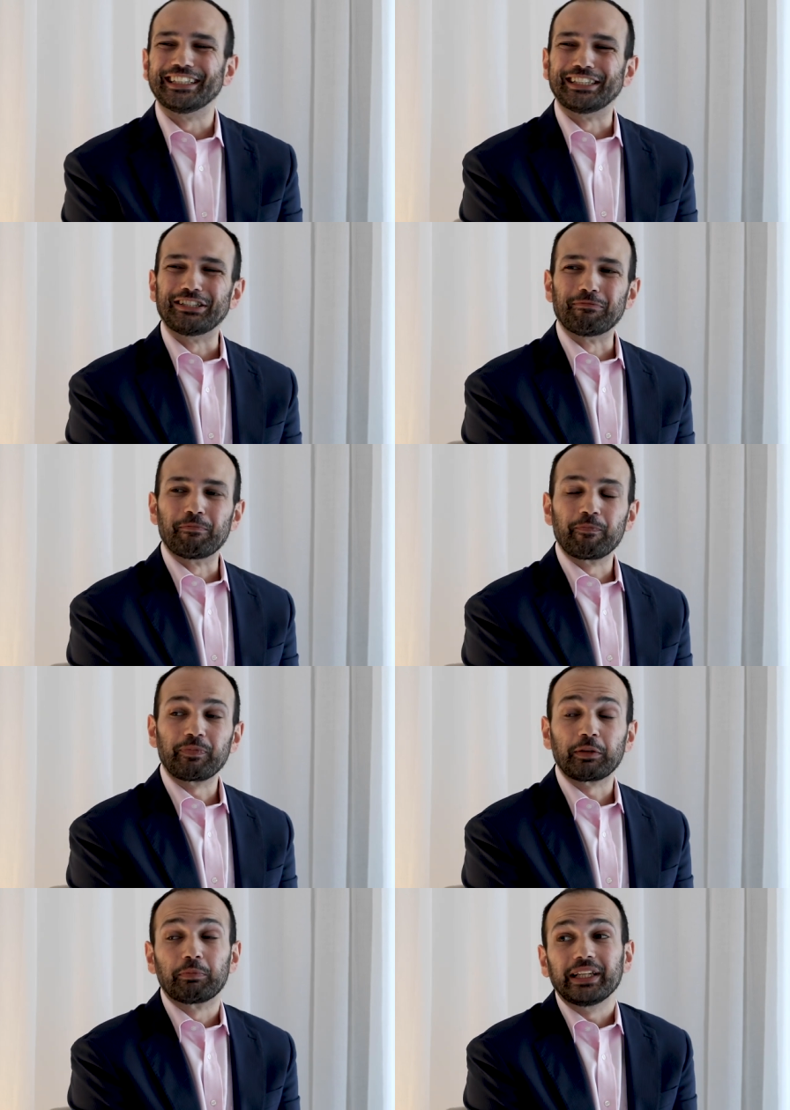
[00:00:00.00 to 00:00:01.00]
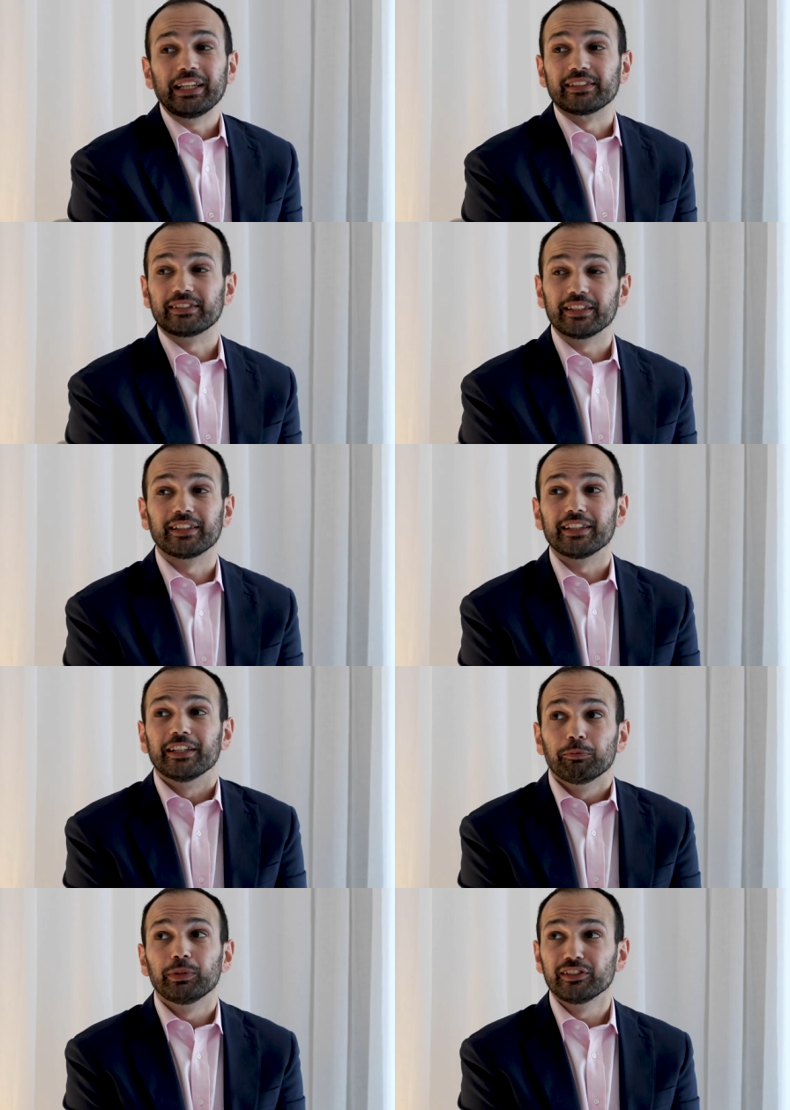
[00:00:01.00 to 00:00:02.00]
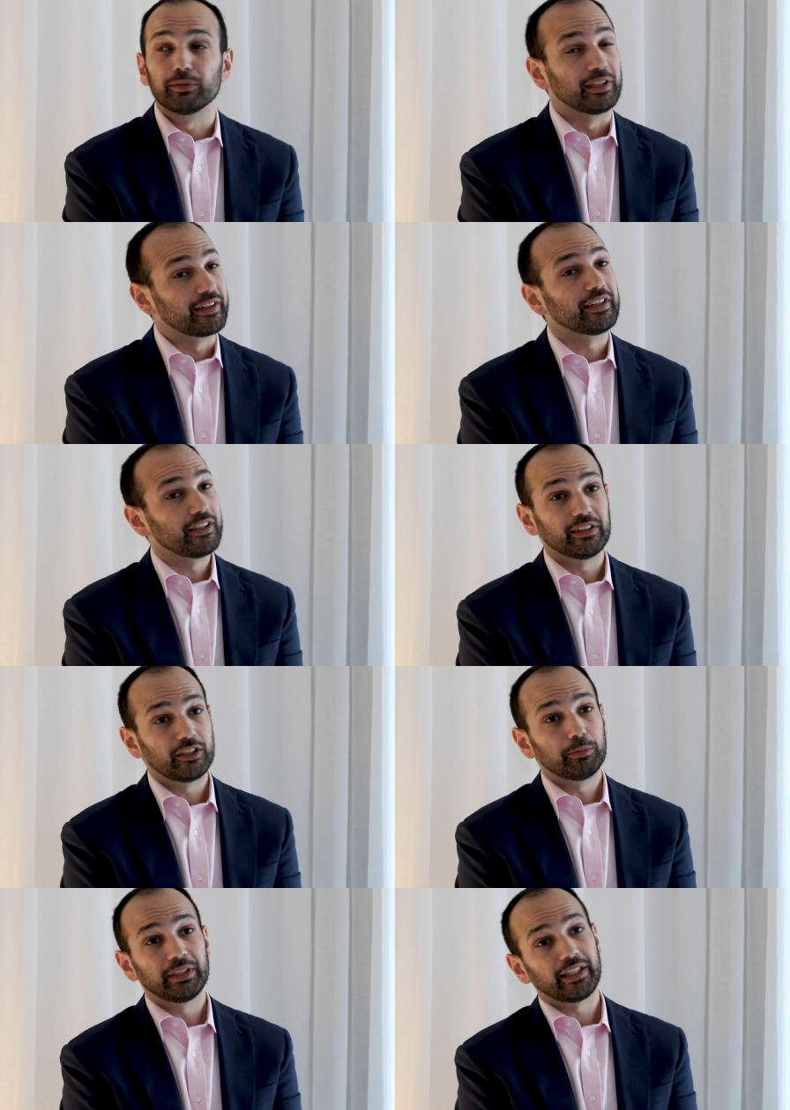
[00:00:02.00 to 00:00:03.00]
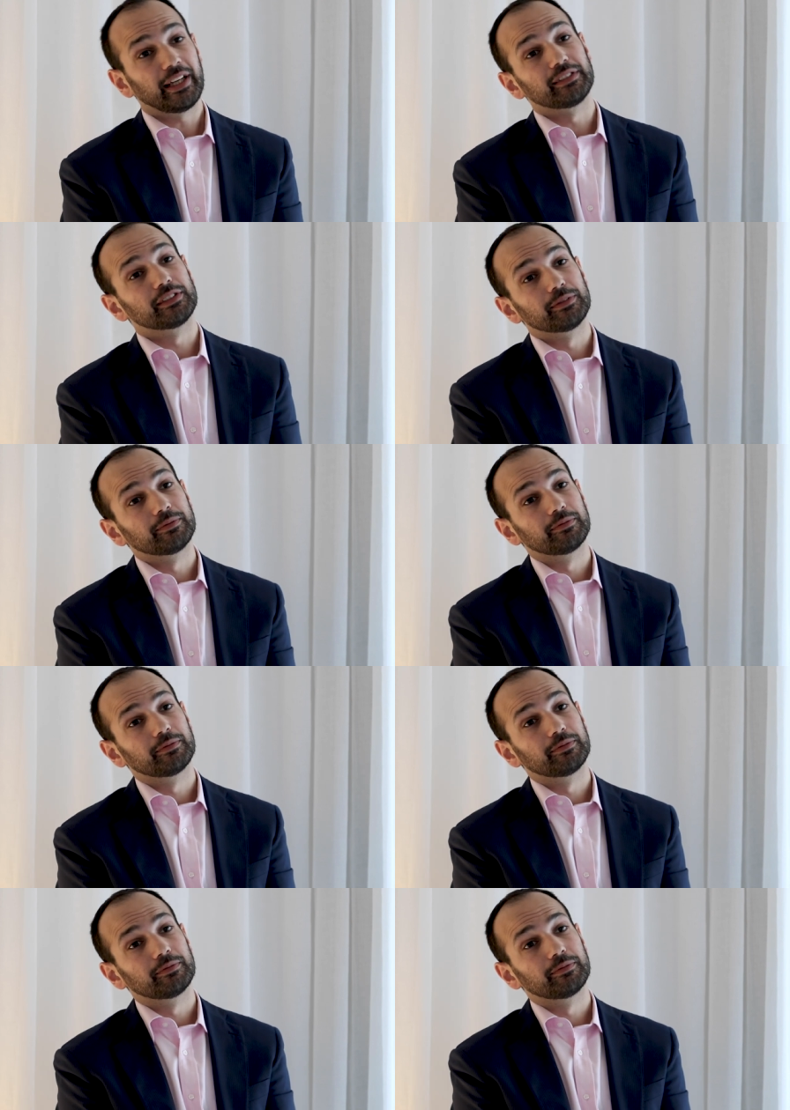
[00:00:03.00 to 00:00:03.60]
Um, but yes, in principle, in theory, it could be the case.